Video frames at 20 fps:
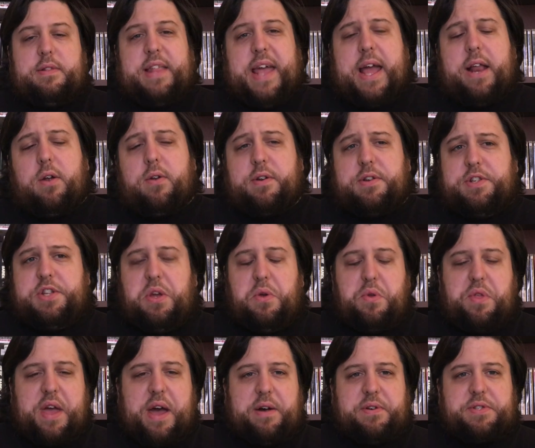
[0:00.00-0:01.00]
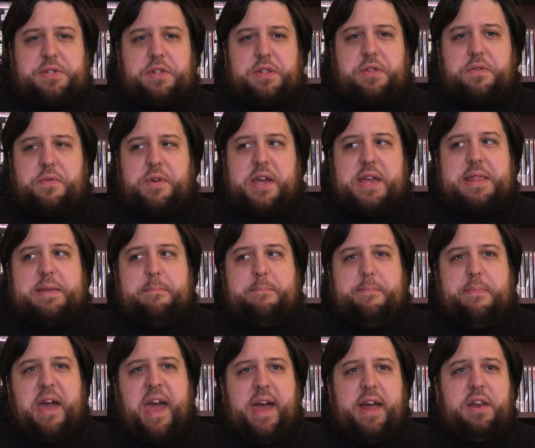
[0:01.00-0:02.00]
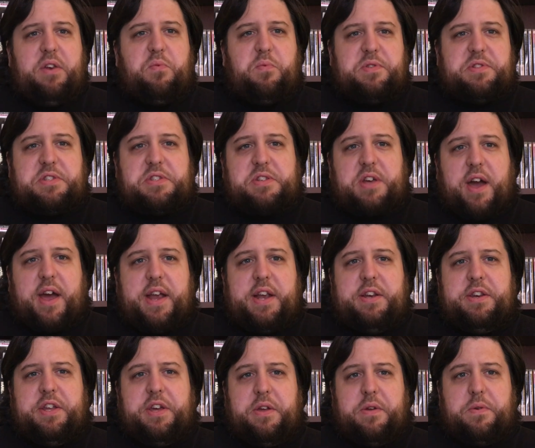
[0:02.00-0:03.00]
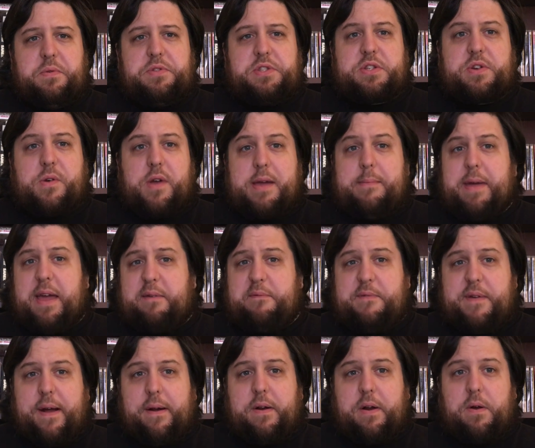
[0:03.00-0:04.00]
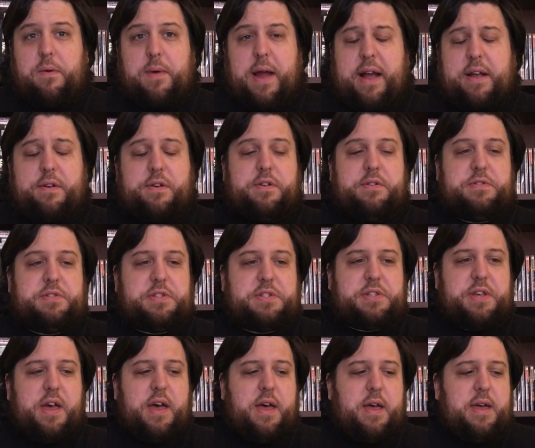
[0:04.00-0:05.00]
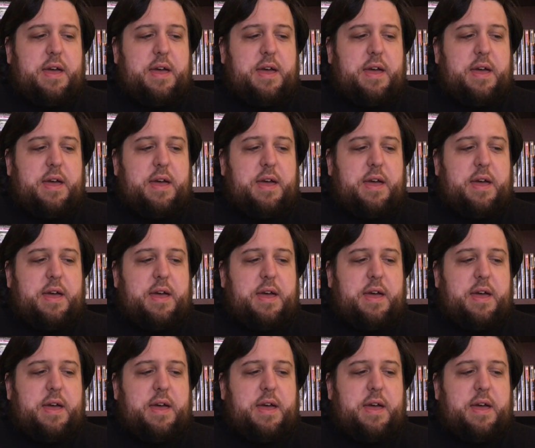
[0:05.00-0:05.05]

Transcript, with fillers: Later in 2003, the band would sign to Screaming Ferret Records,